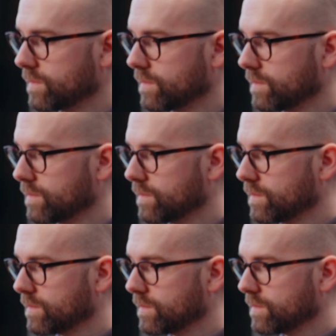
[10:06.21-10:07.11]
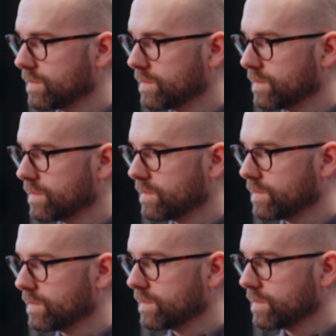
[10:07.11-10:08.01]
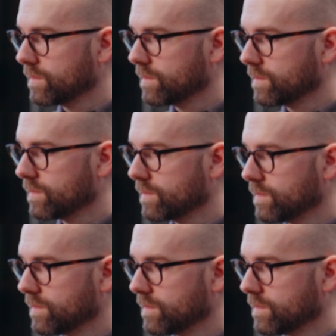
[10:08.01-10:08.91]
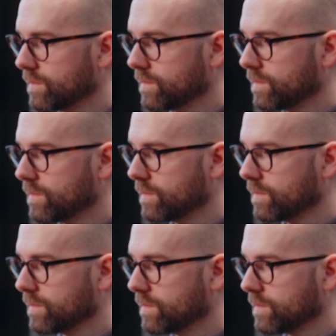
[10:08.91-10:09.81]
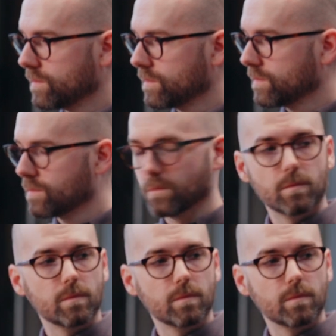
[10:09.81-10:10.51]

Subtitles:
This person isn't speaking.